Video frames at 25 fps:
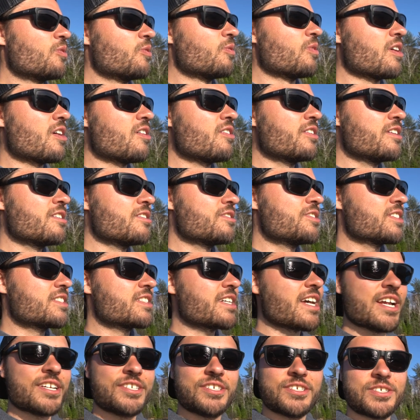we're out here
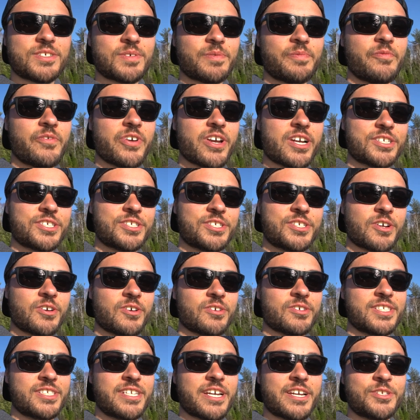just catching some fish.
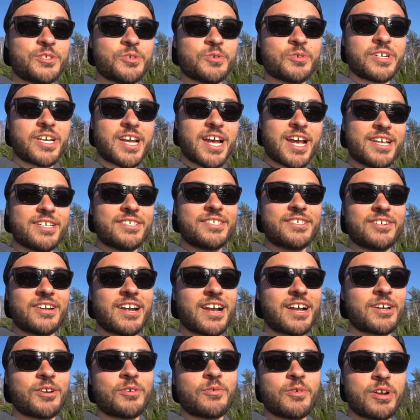So stay tuned, guys. You're
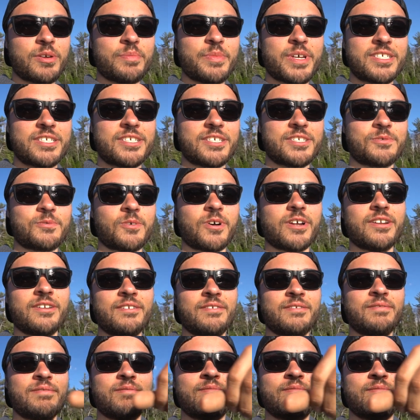not gonna want to miss this one.